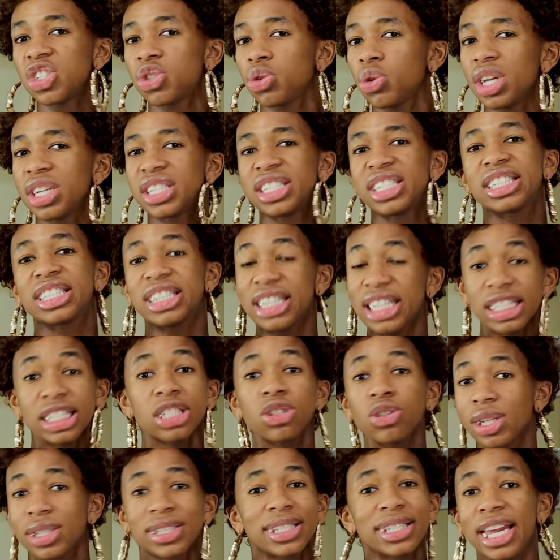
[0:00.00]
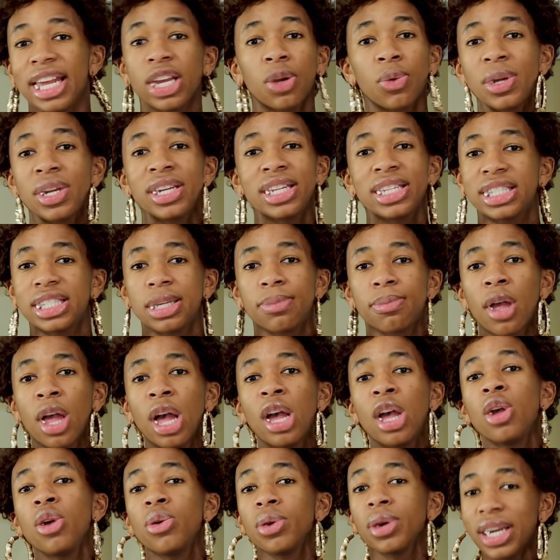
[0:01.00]
not. This is not slay queenism.
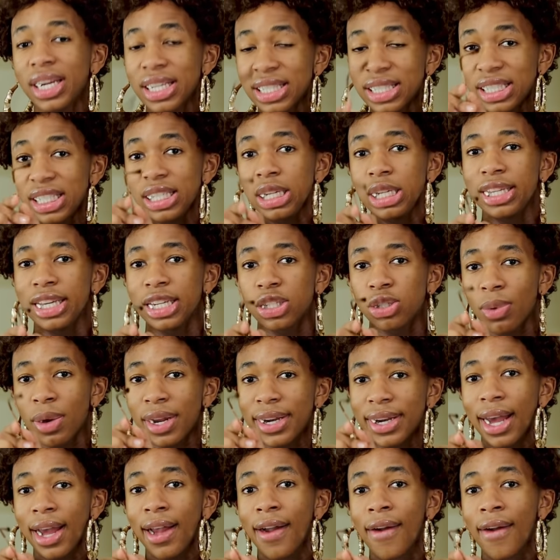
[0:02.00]
You can see that when,